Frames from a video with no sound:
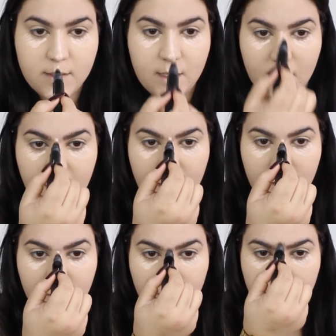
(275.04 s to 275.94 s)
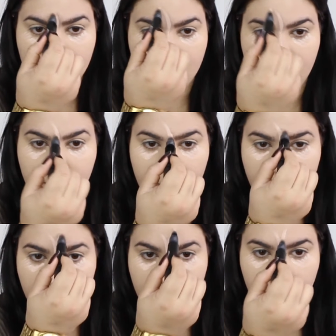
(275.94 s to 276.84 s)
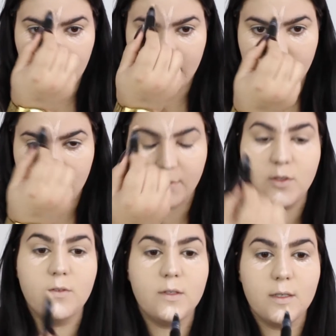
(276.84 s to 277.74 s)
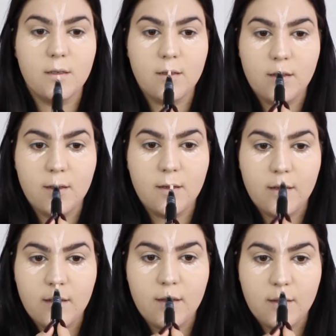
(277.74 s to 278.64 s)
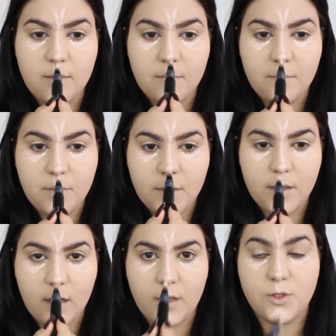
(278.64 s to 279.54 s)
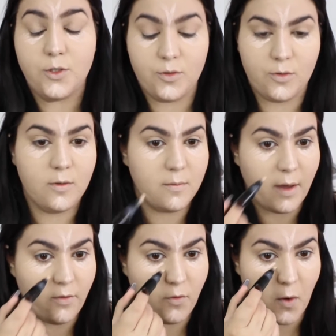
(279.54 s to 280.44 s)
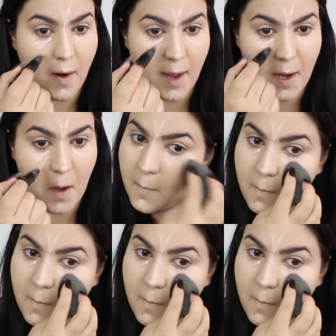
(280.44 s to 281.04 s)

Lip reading: Down my nose, and just whatever's left over, put onto my forehead.